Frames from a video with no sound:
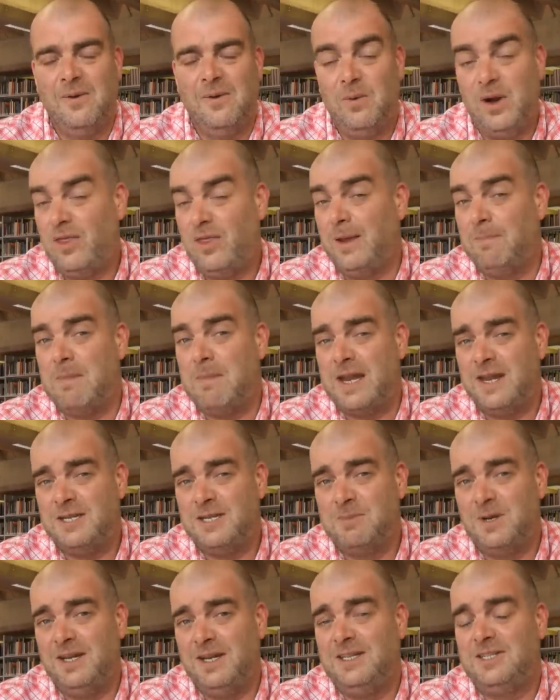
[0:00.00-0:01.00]
We think
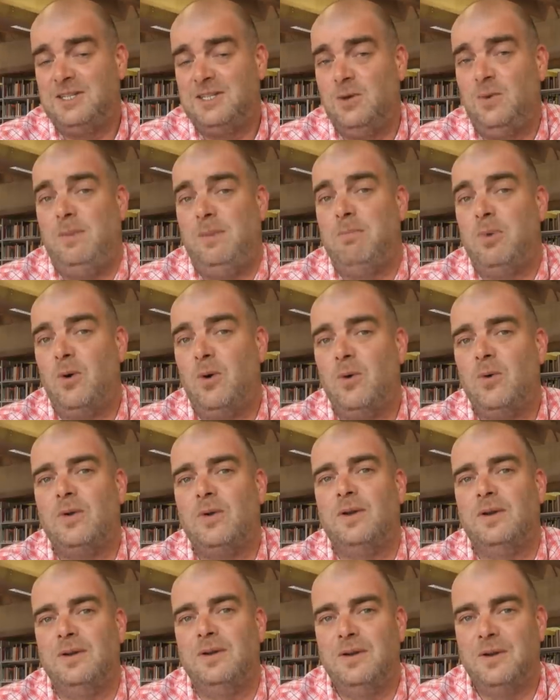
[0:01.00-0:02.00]
management is too
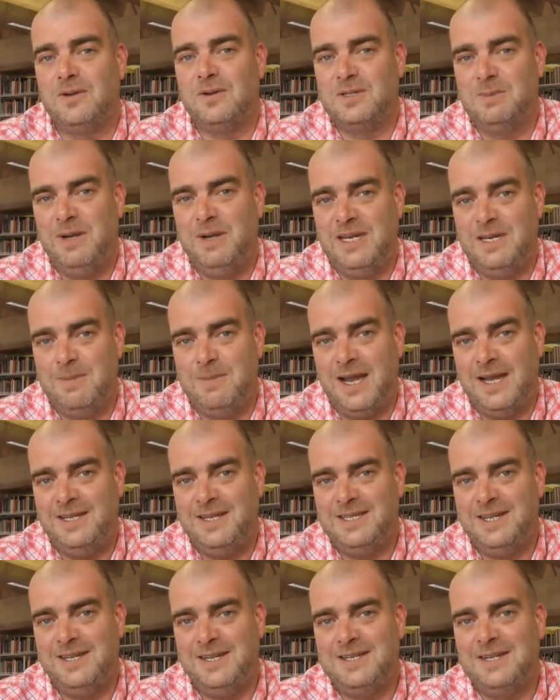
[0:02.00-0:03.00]
important not to be
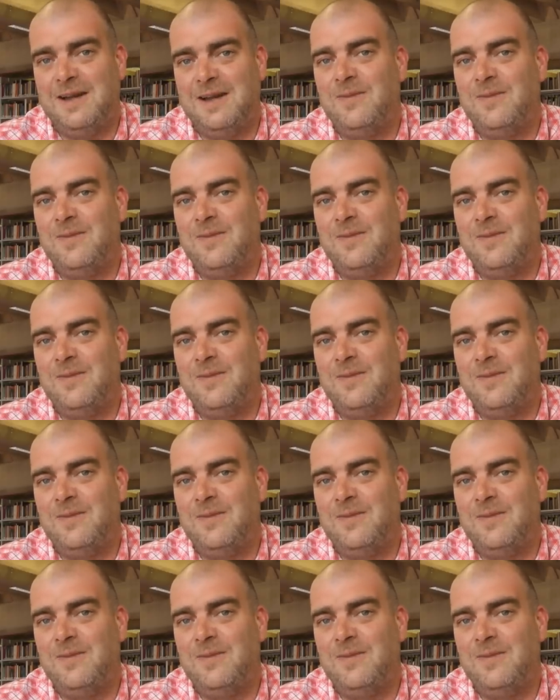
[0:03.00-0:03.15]
debated,